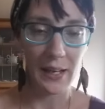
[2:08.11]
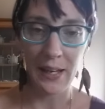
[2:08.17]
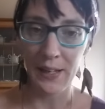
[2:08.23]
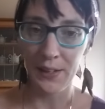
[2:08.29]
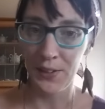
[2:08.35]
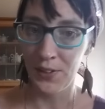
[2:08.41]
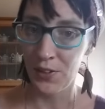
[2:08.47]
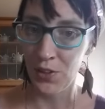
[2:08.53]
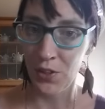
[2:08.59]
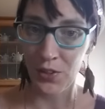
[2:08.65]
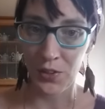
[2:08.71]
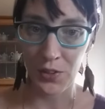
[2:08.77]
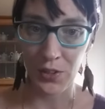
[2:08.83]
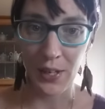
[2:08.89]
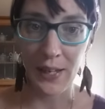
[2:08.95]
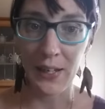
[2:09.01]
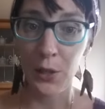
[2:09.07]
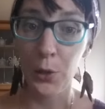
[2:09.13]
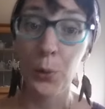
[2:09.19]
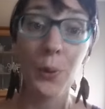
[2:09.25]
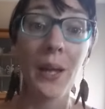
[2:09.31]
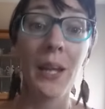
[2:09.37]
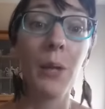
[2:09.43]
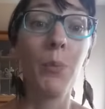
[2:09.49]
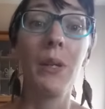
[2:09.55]
It's just
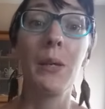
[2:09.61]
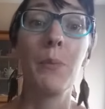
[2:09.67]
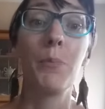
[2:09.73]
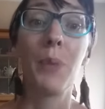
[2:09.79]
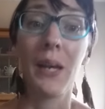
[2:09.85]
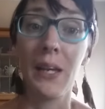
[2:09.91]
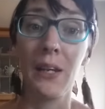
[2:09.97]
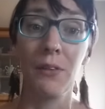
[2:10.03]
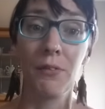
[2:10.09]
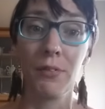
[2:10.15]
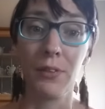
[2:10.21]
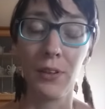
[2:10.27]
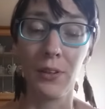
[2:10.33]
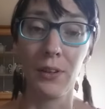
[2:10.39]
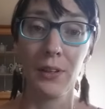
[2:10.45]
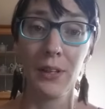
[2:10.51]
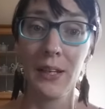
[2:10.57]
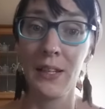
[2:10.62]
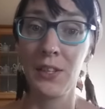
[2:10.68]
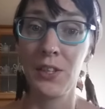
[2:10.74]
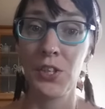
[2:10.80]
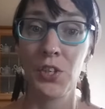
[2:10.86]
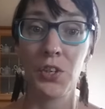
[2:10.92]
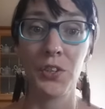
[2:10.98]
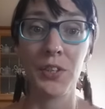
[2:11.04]
incredibly painful.
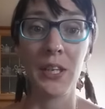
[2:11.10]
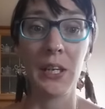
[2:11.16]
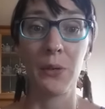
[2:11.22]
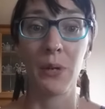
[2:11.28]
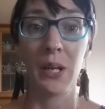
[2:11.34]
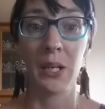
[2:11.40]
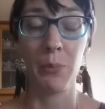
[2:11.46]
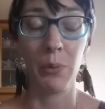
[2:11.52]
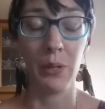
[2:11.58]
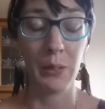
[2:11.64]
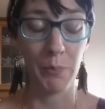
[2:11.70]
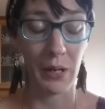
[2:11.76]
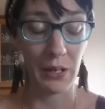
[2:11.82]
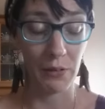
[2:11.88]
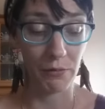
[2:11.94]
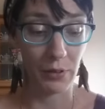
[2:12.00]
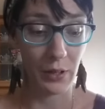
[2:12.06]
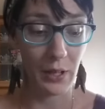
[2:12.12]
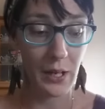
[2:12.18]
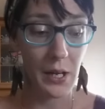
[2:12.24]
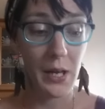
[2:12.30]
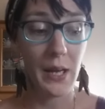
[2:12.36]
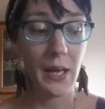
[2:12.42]
It's just incredibly painful.